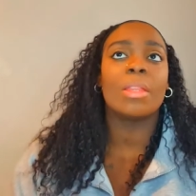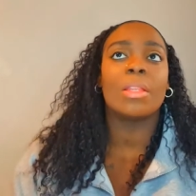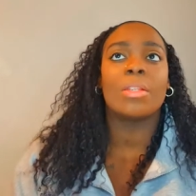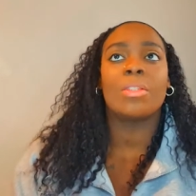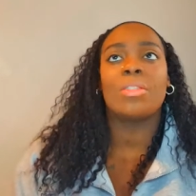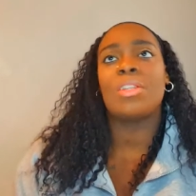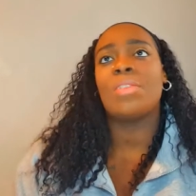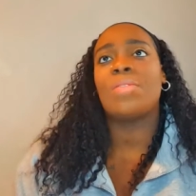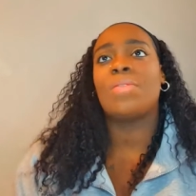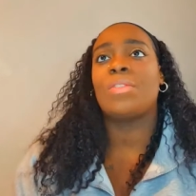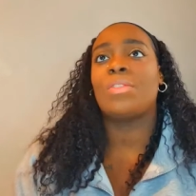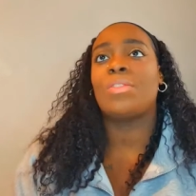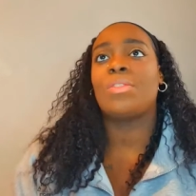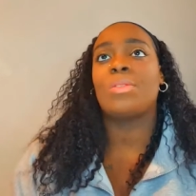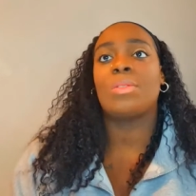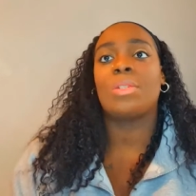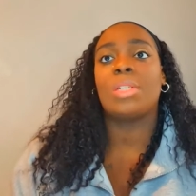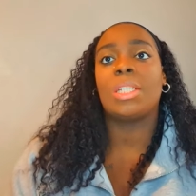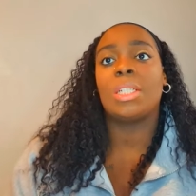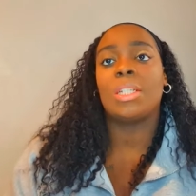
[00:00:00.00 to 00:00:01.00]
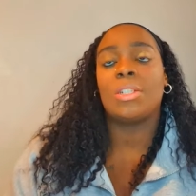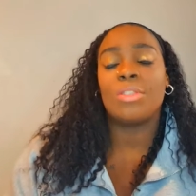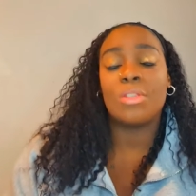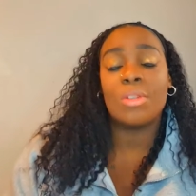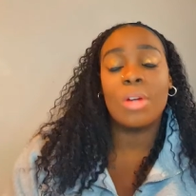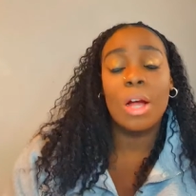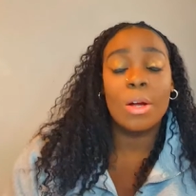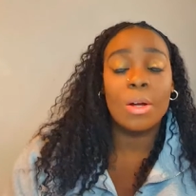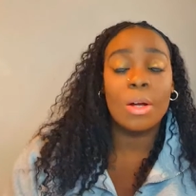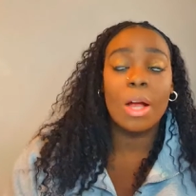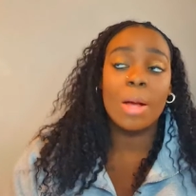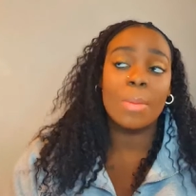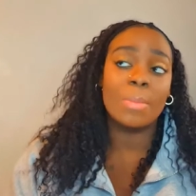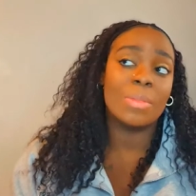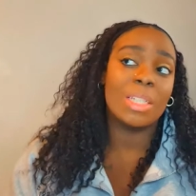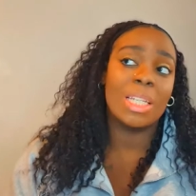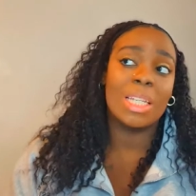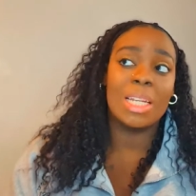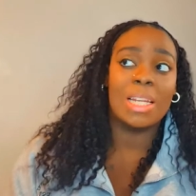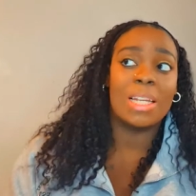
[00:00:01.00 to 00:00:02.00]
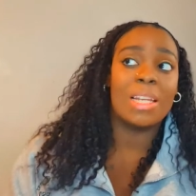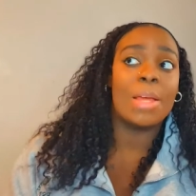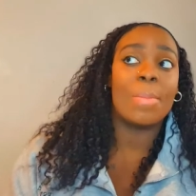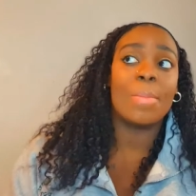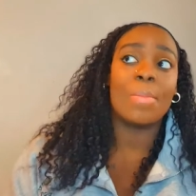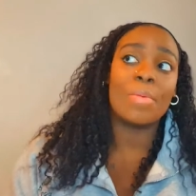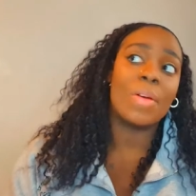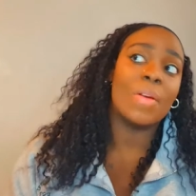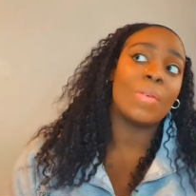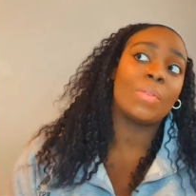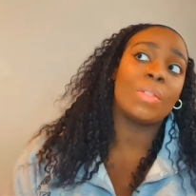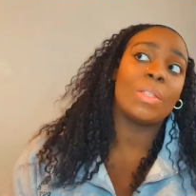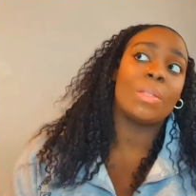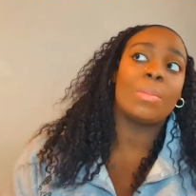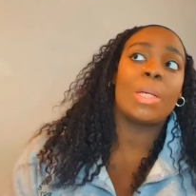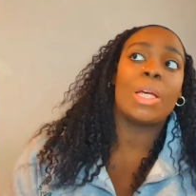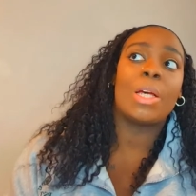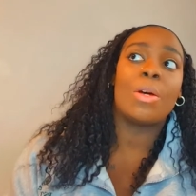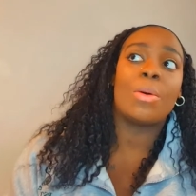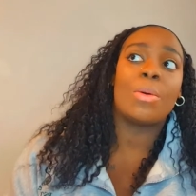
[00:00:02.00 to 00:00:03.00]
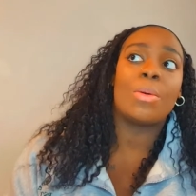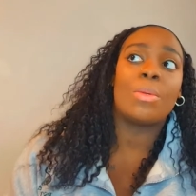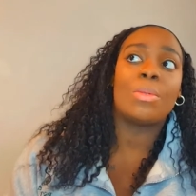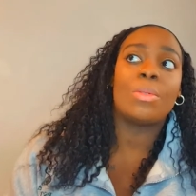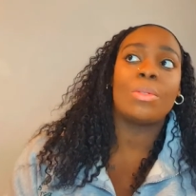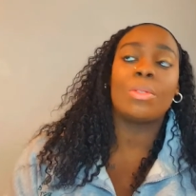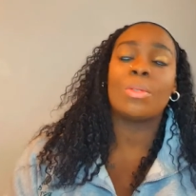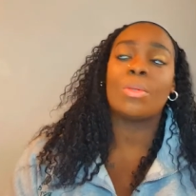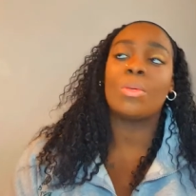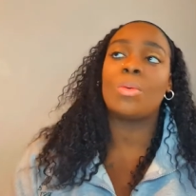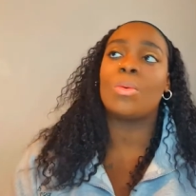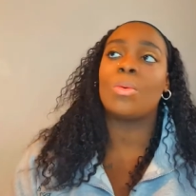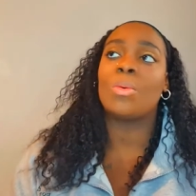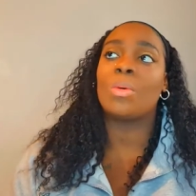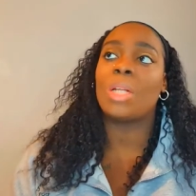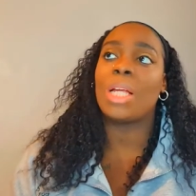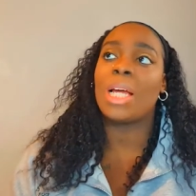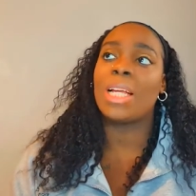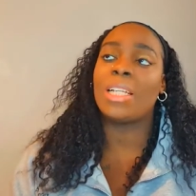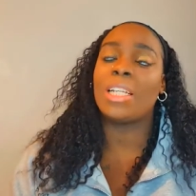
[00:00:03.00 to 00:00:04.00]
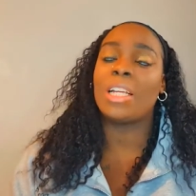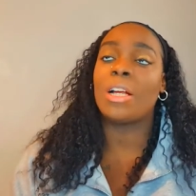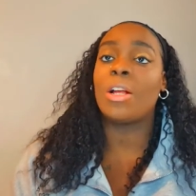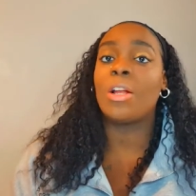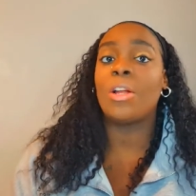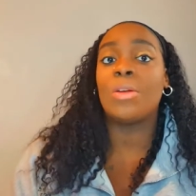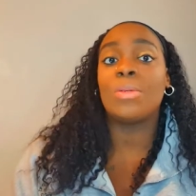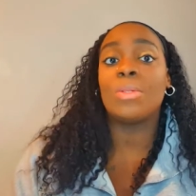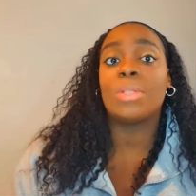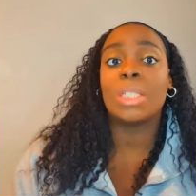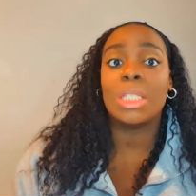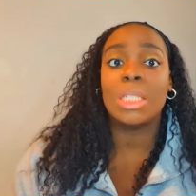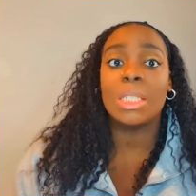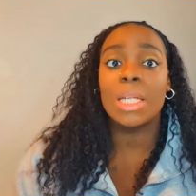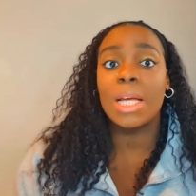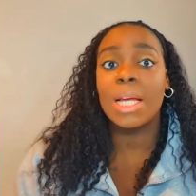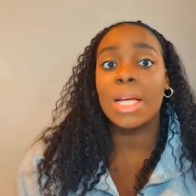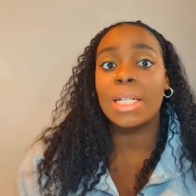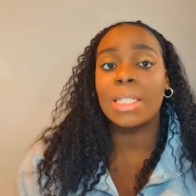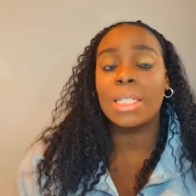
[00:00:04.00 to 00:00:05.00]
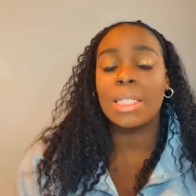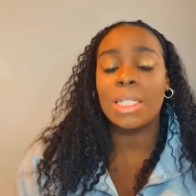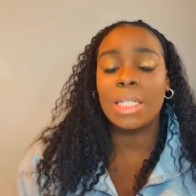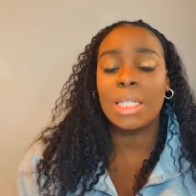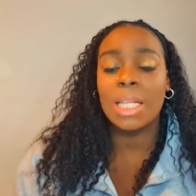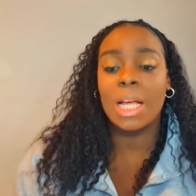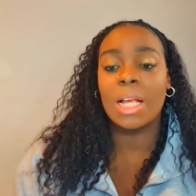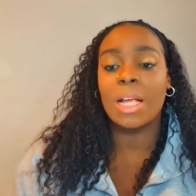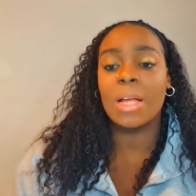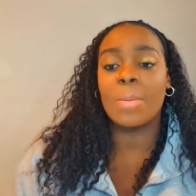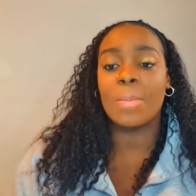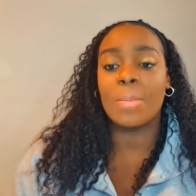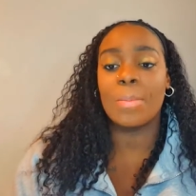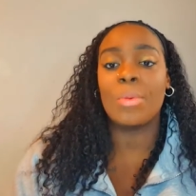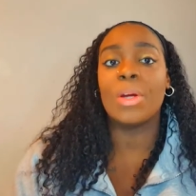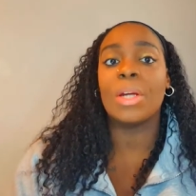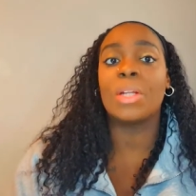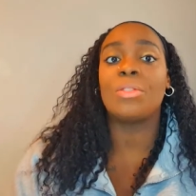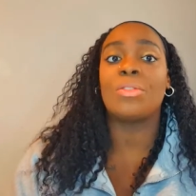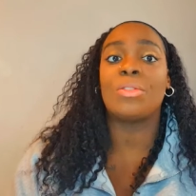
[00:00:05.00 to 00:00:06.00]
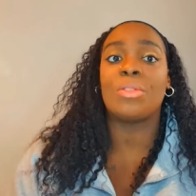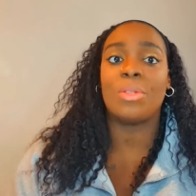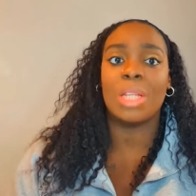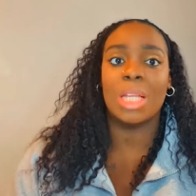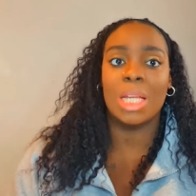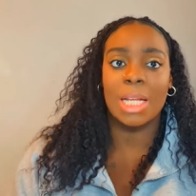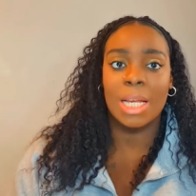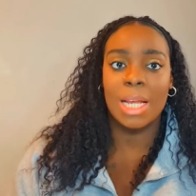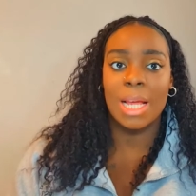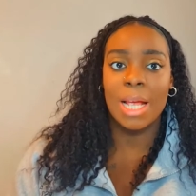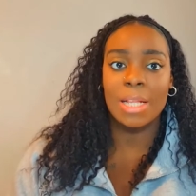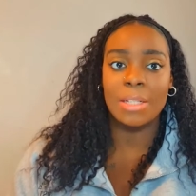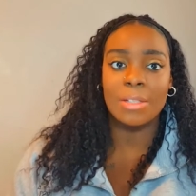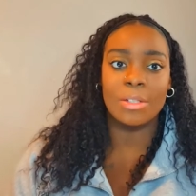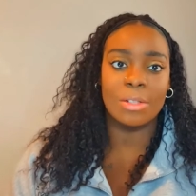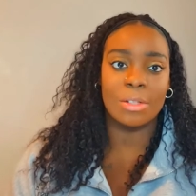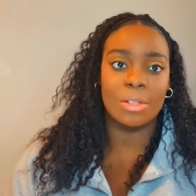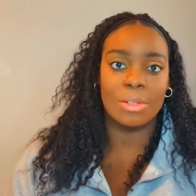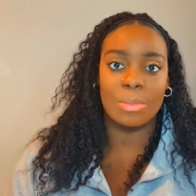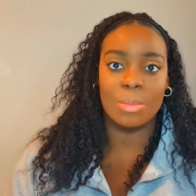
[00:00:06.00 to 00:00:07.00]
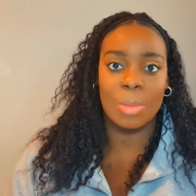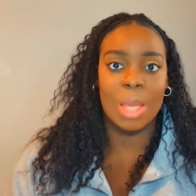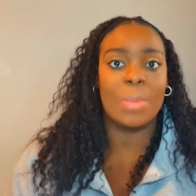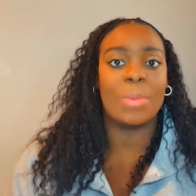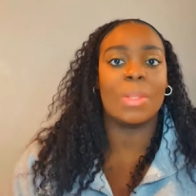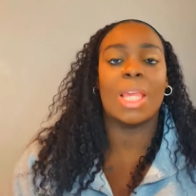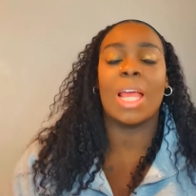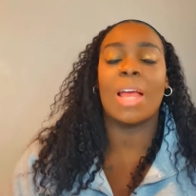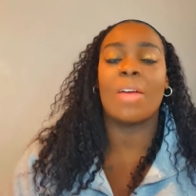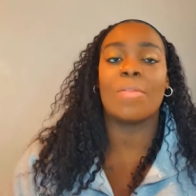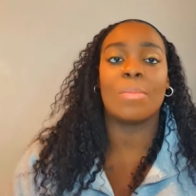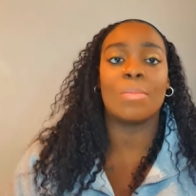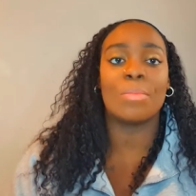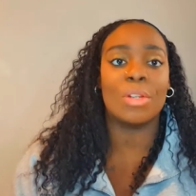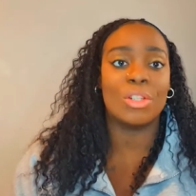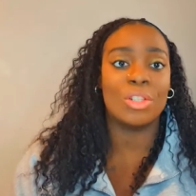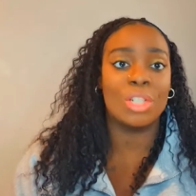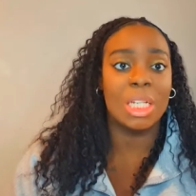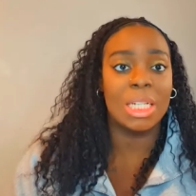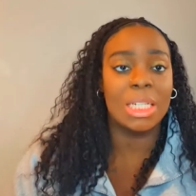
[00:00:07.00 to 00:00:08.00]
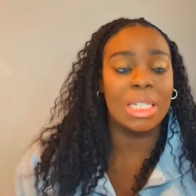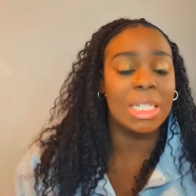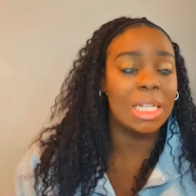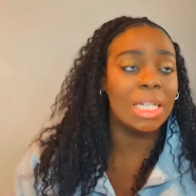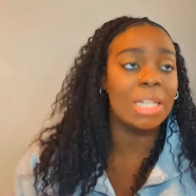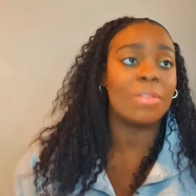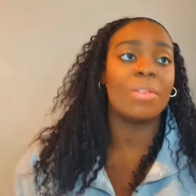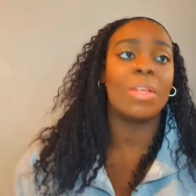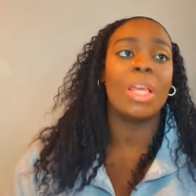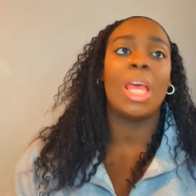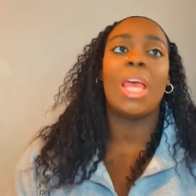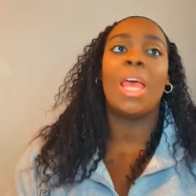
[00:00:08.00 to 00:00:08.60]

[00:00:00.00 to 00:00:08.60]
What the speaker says: So if a child comes in and their breath smells, or like their clothes are dirty, that can point to neglect, because maybe they haven't brushed their teeth,